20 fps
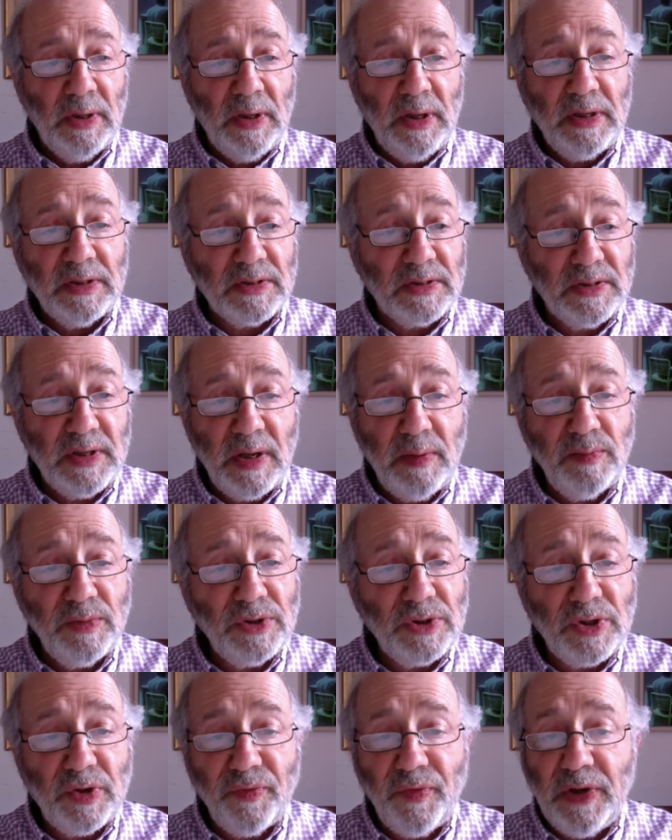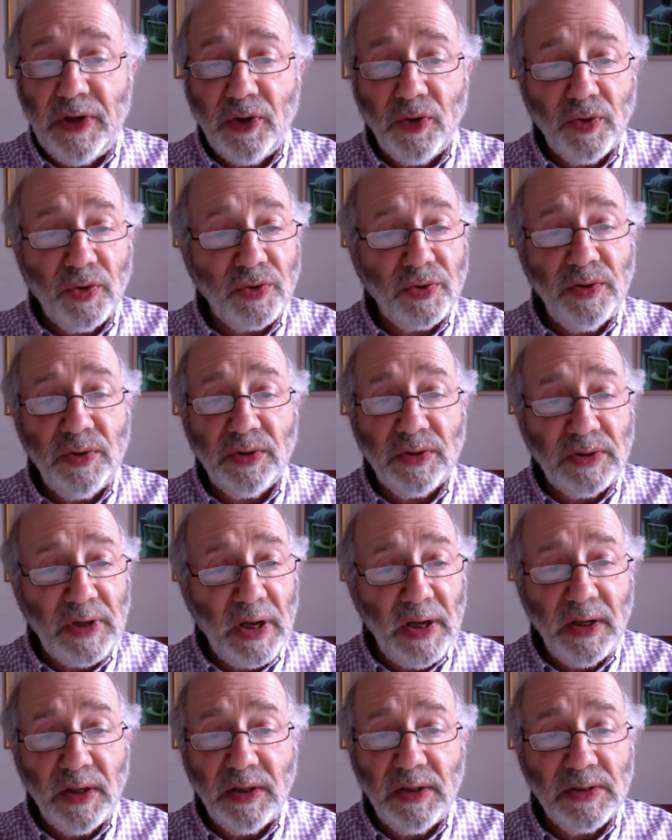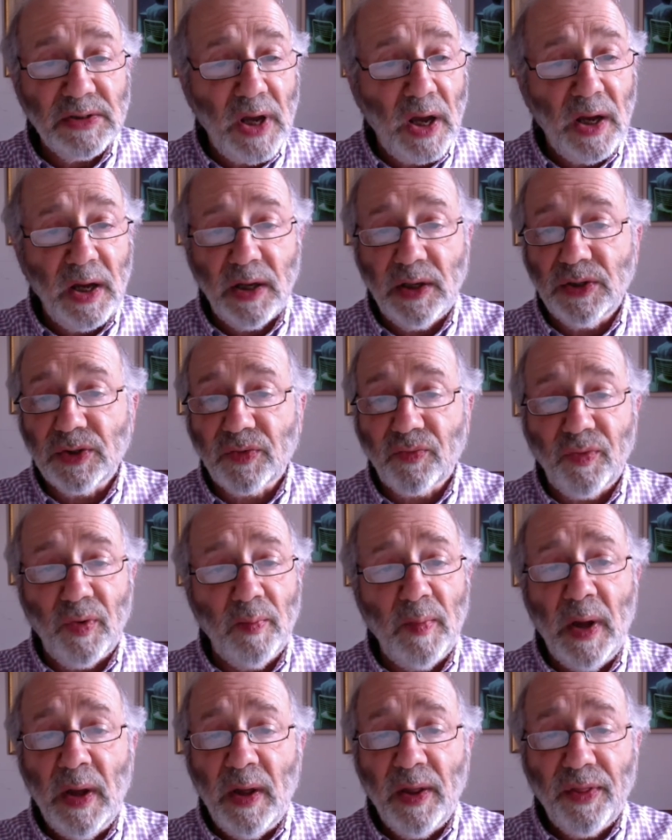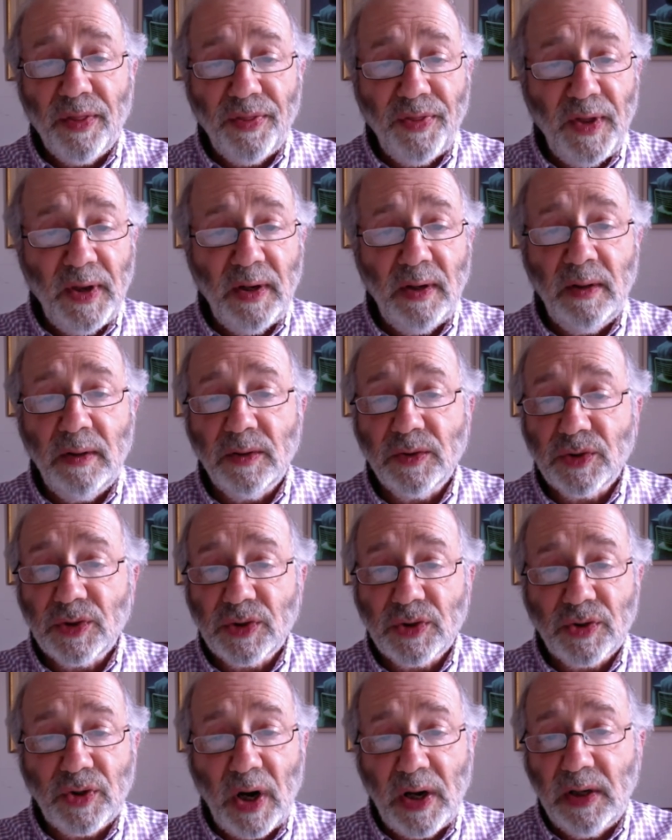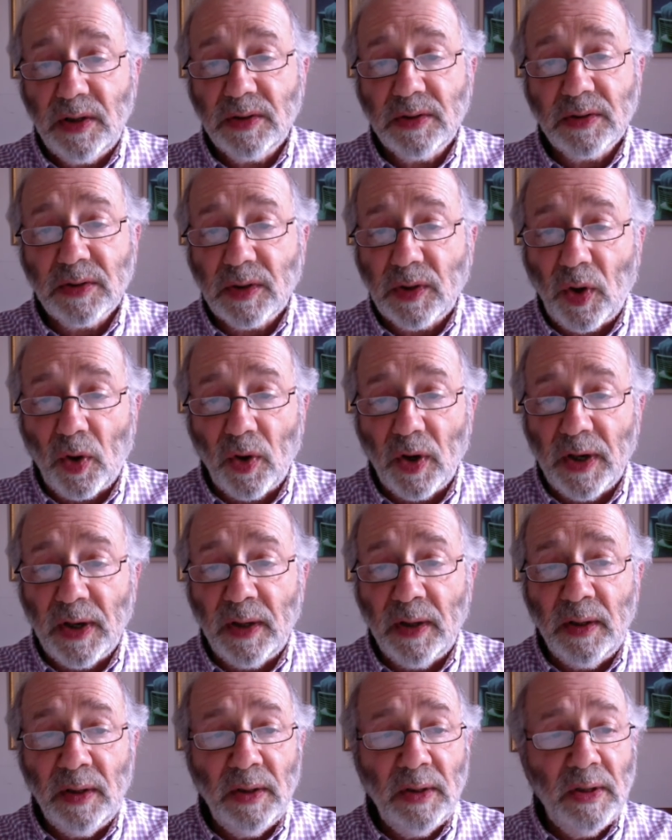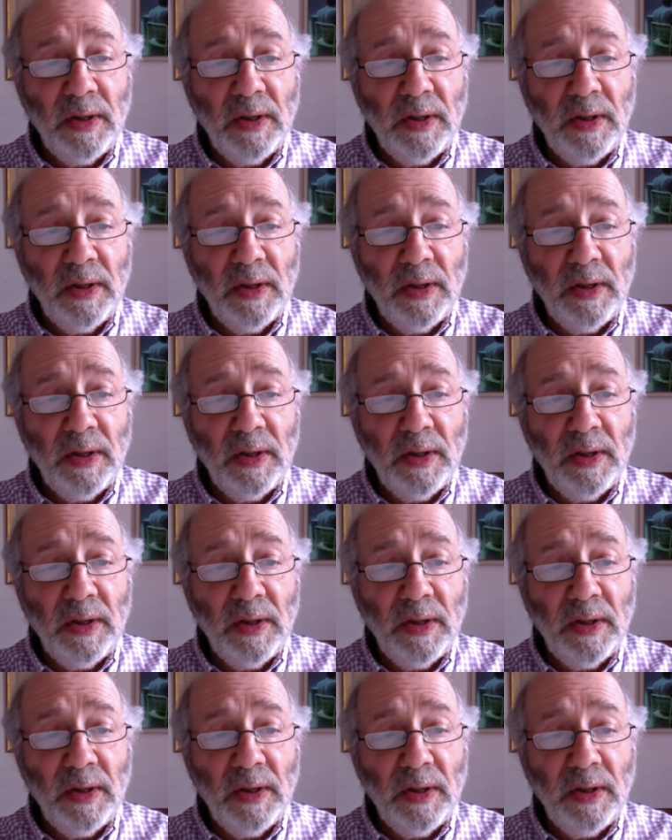It seemed as if he couldn't take his eyes from thin, straight Colin,